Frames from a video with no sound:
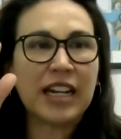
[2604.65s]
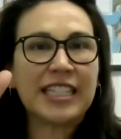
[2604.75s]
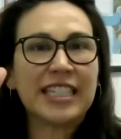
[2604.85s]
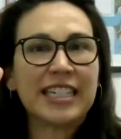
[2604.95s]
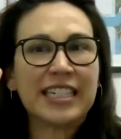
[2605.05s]
Is
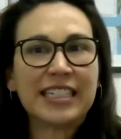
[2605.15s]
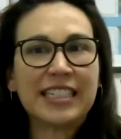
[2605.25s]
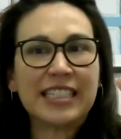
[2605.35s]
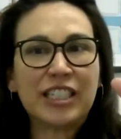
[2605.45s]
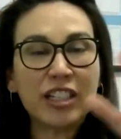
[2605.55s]
it
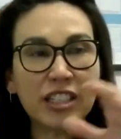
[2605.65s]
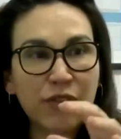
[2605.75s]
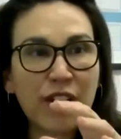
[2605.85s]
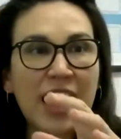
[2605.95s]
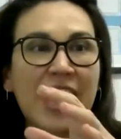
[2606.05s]

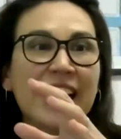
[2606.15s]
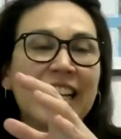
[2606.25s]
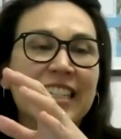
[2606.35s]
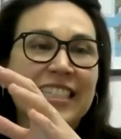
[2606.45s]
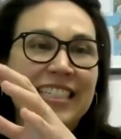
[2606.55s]
justified?
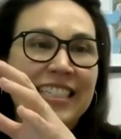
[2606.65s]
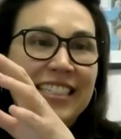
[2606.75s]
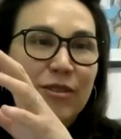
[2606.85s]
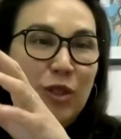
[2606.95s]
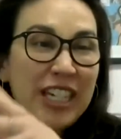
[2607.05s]
Is it
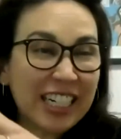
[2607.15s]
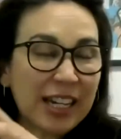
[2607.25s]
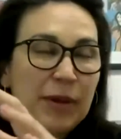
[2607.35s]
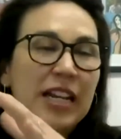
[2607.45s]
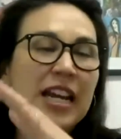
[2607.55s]
rejection?
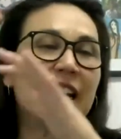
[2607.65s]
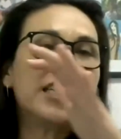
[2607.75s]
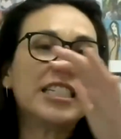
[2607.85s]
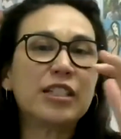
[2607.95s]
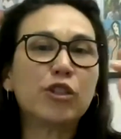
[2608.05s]
I mean,
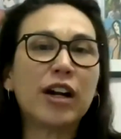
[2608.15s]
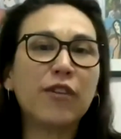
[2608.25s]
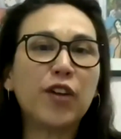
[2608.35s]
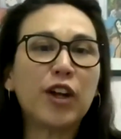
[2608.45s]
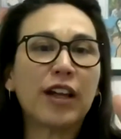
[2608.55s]
just trying to
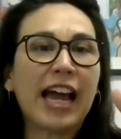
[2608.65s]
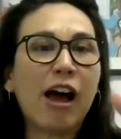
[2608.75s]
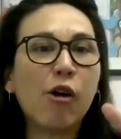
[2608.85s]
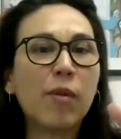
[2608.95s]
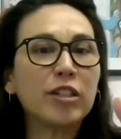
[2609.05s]
figure out like
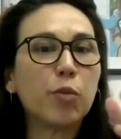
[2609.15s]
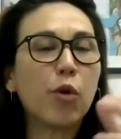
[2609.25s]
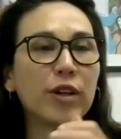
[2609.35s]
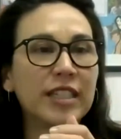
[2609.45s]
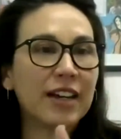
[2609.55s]
how much
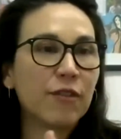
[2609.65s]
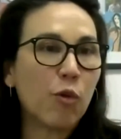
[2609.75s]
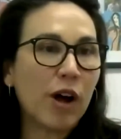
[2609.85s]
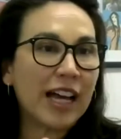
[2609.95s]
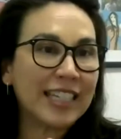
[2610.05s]
poisoning of the
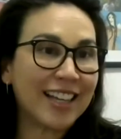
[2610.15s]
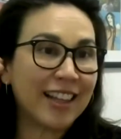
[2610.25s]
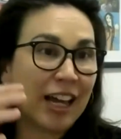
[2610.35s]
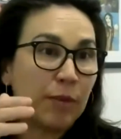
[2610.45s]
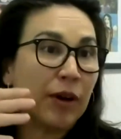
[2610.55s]
well has the
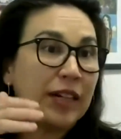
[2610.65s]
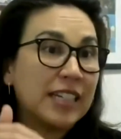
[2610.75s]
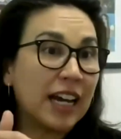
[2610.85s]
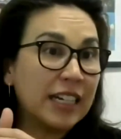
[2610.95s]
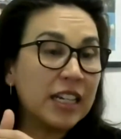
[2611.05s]
aligned parent
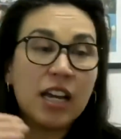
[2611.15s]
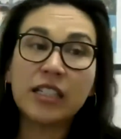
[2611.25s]
done.